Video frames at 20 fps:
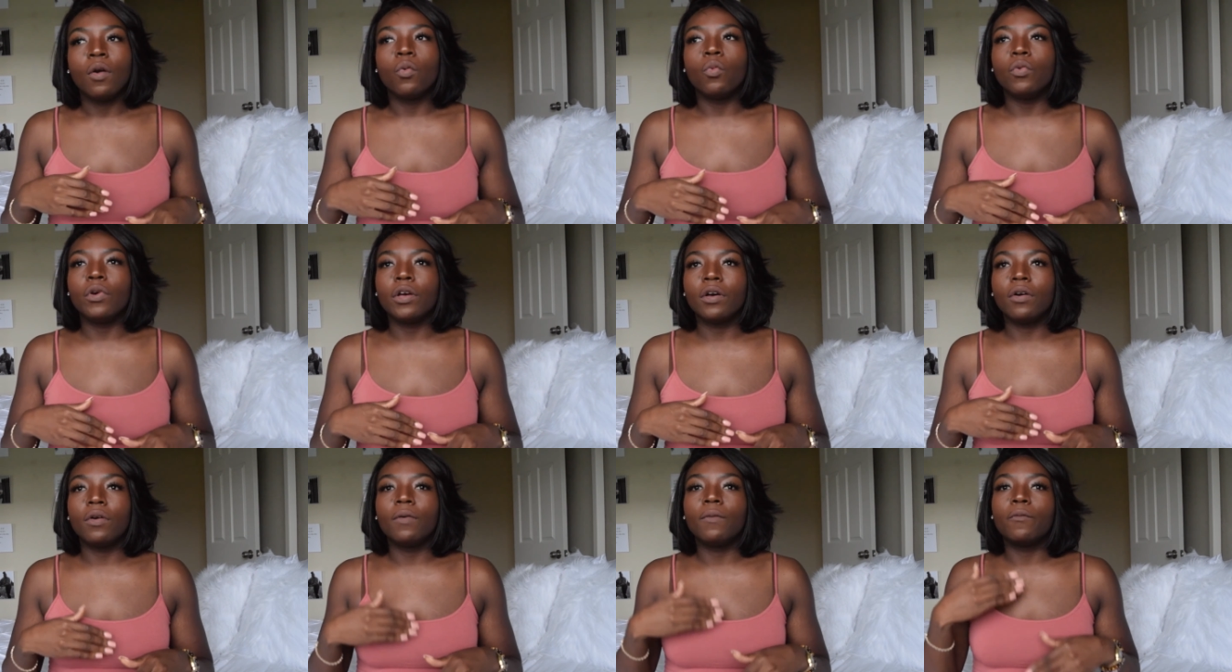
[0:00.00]

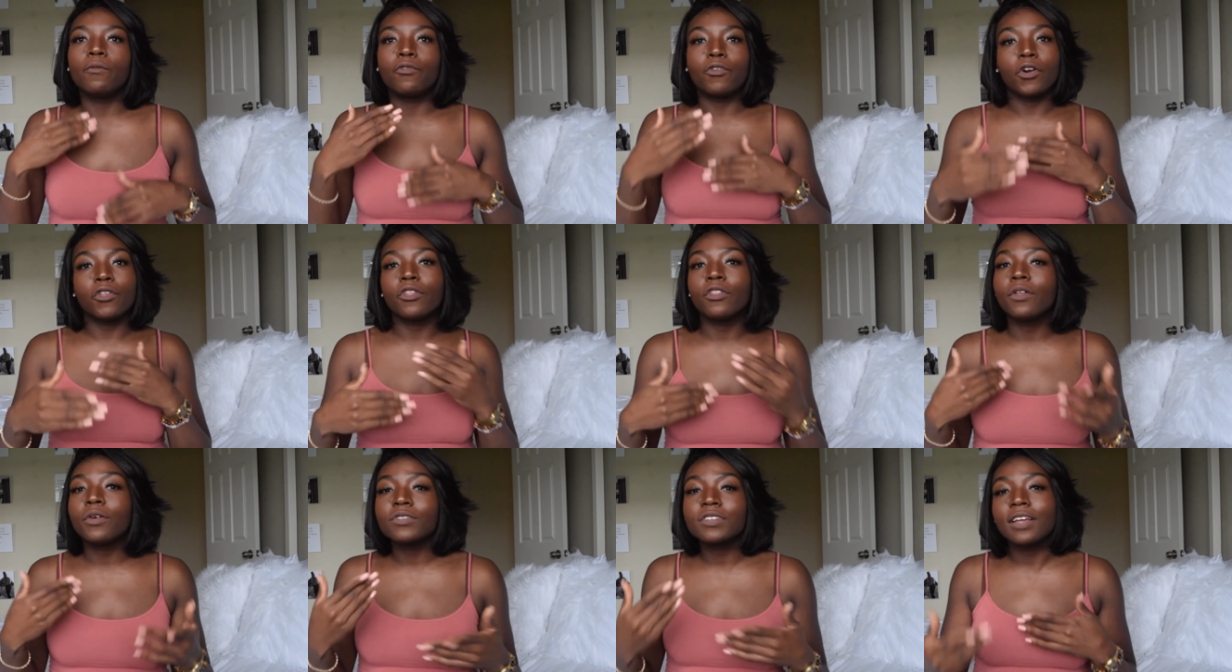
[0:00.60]
will
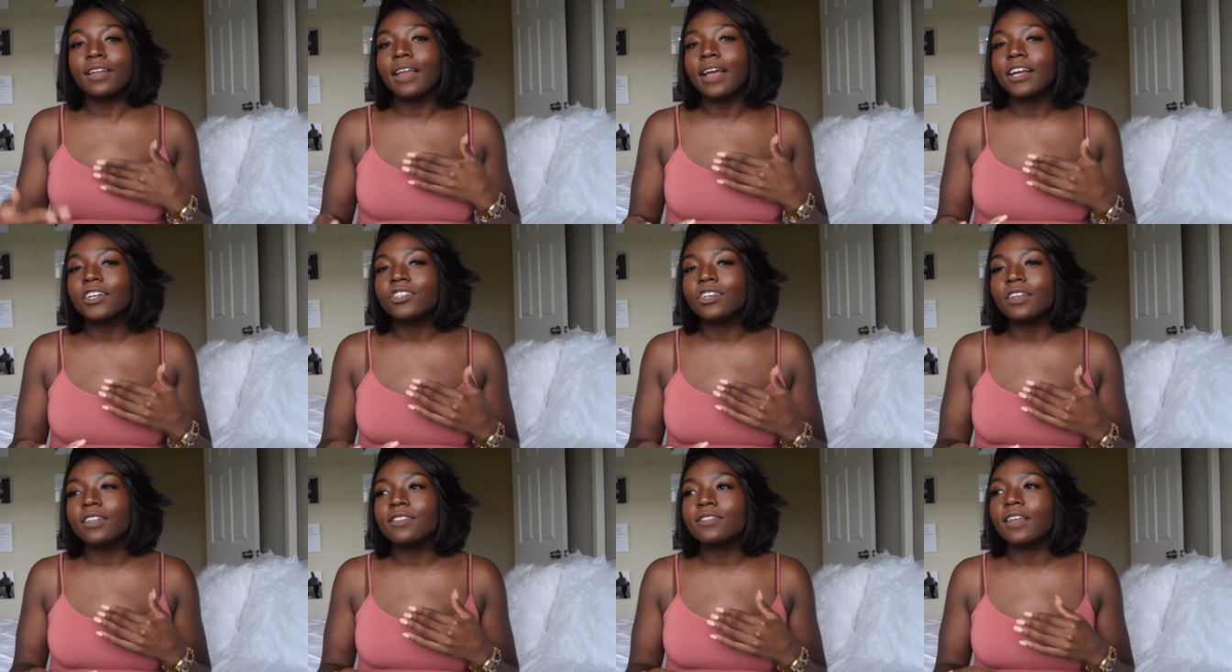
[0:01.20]
further those
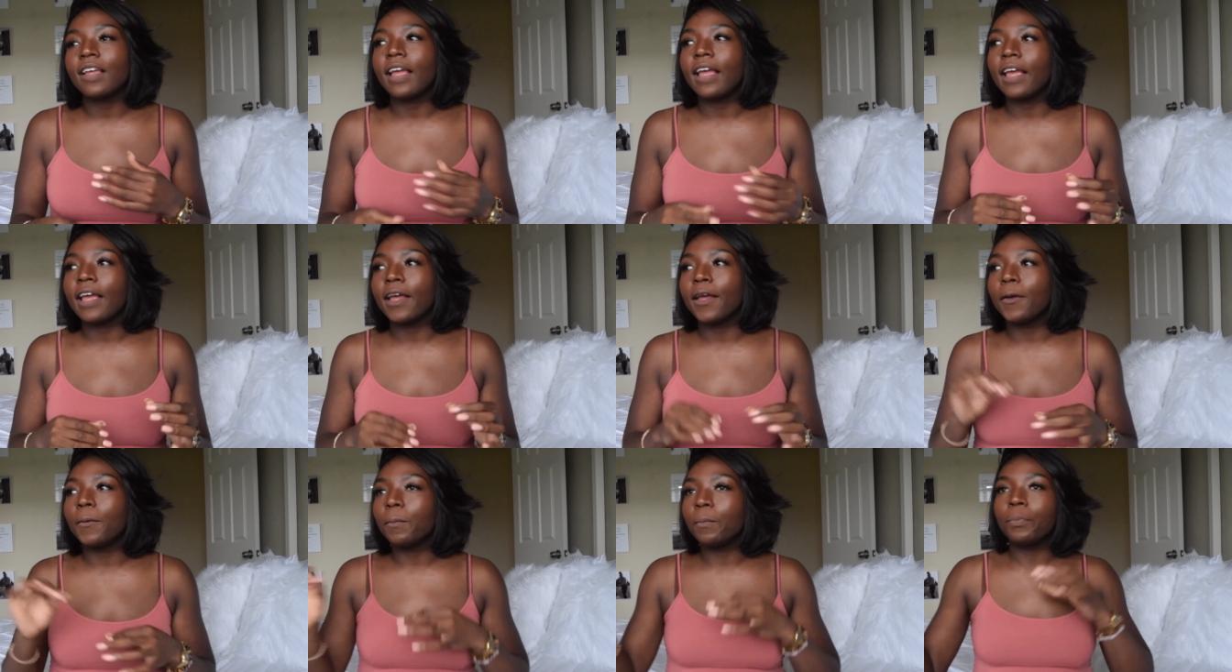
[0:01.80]
connections
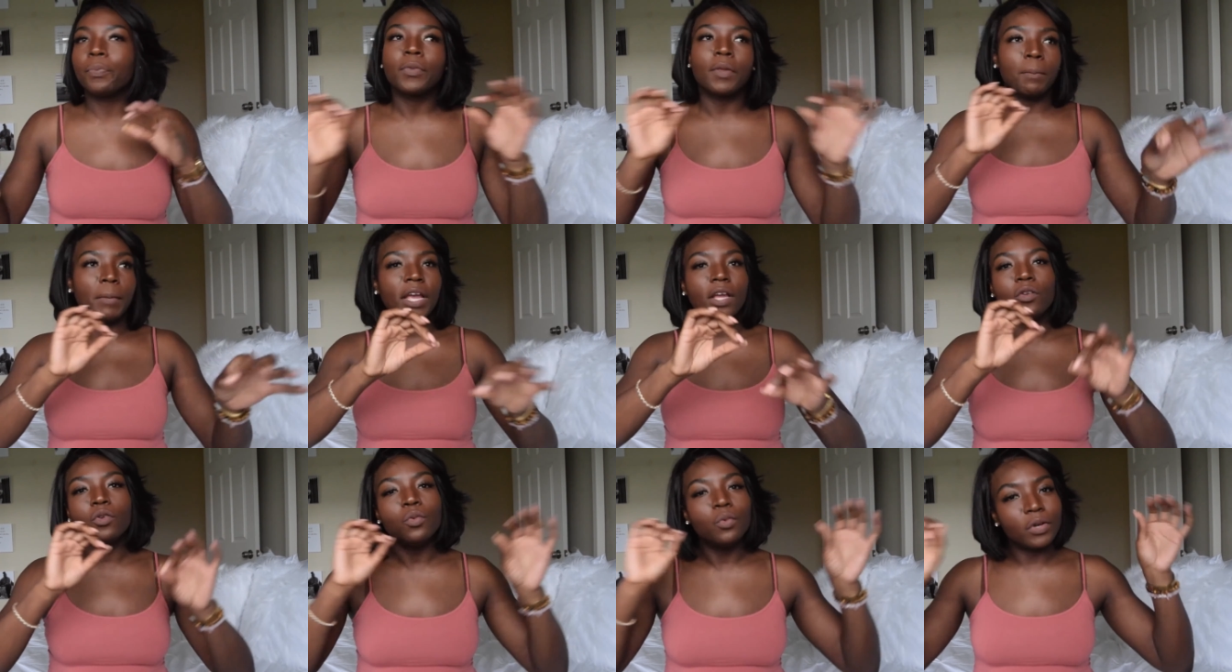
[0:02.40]
and
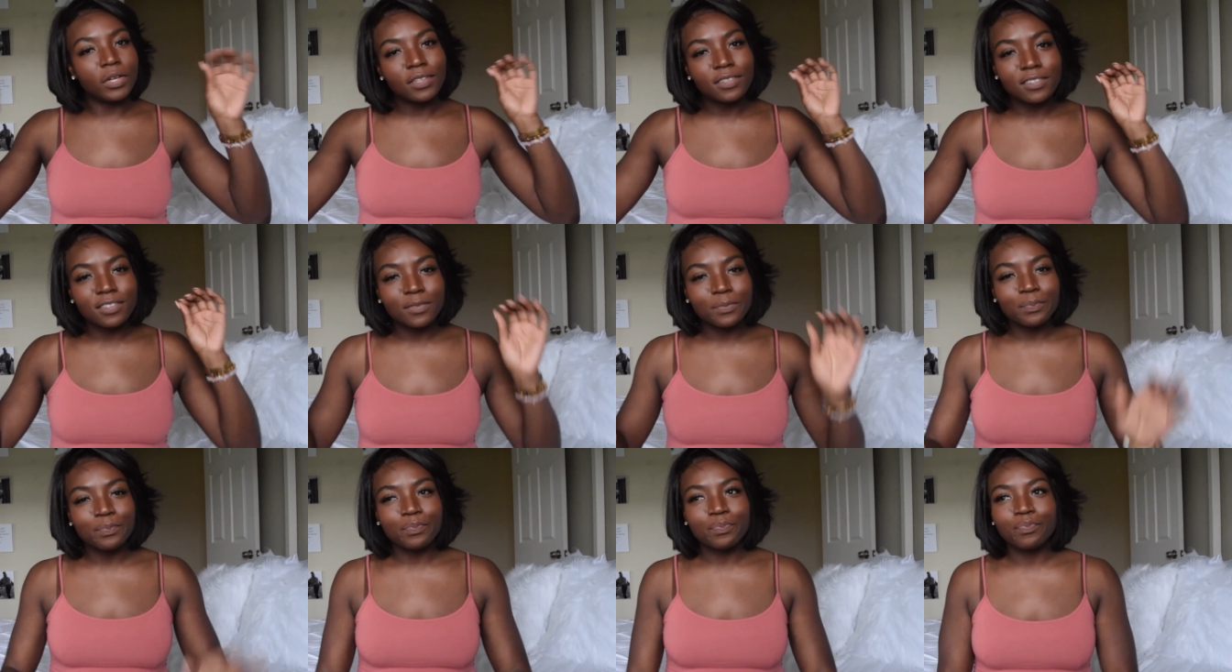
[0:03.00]
make new ones.
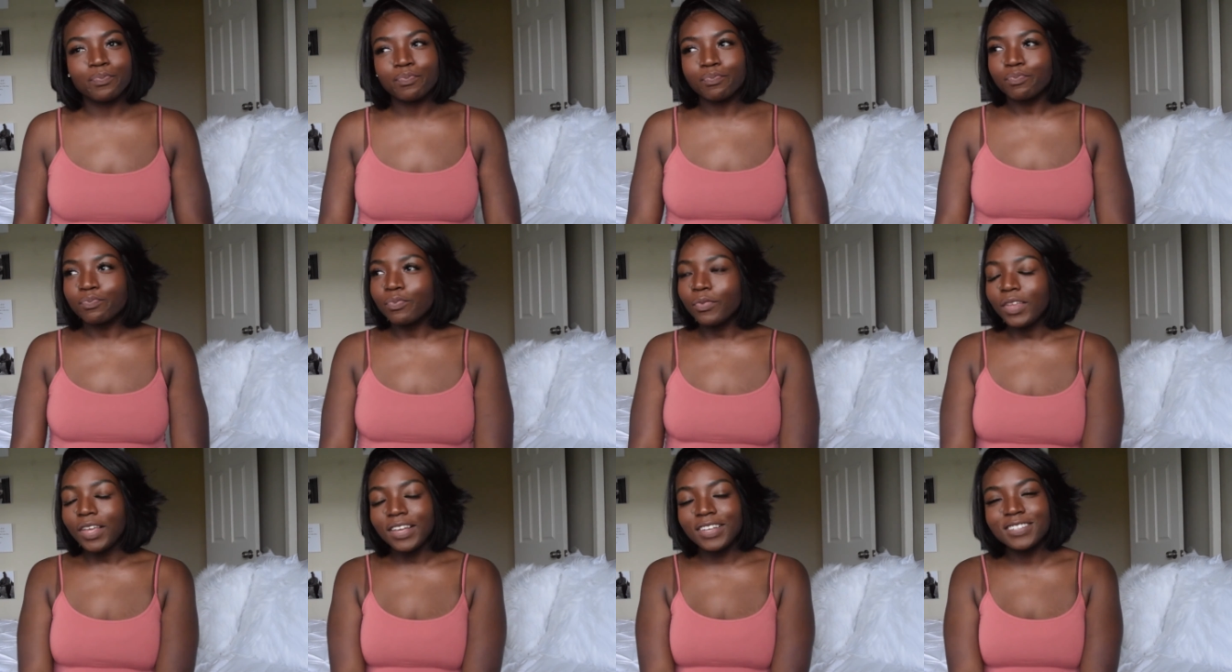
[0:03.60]

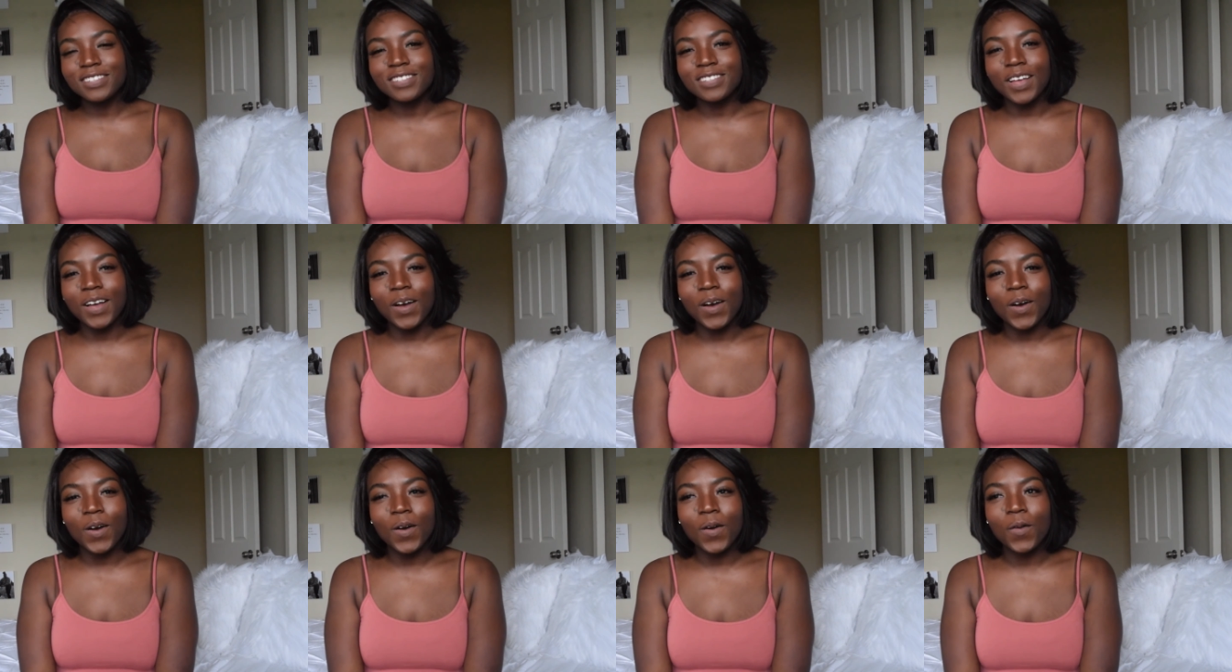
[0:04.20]

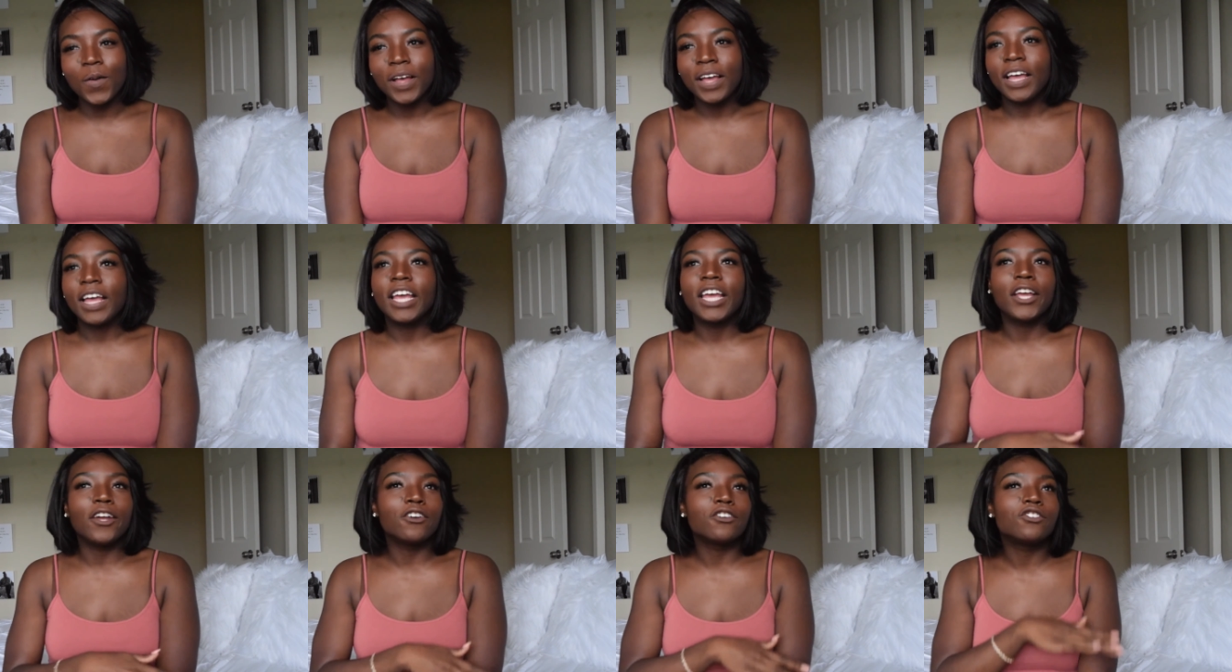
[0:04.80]
So
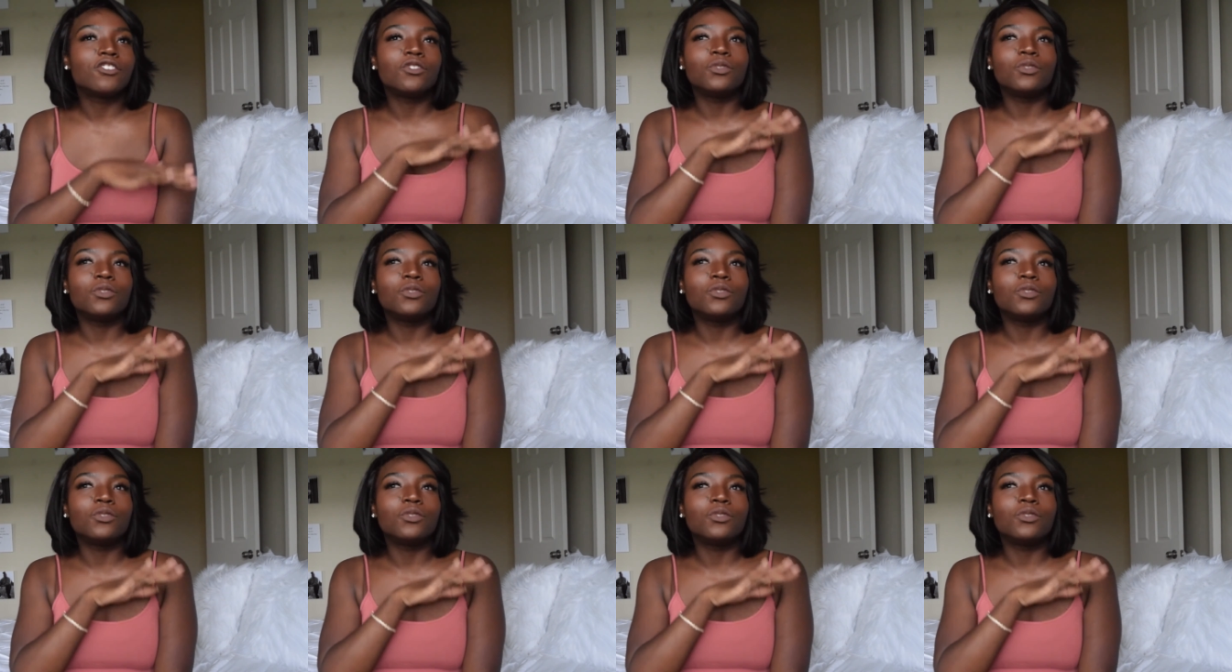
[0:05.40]
here's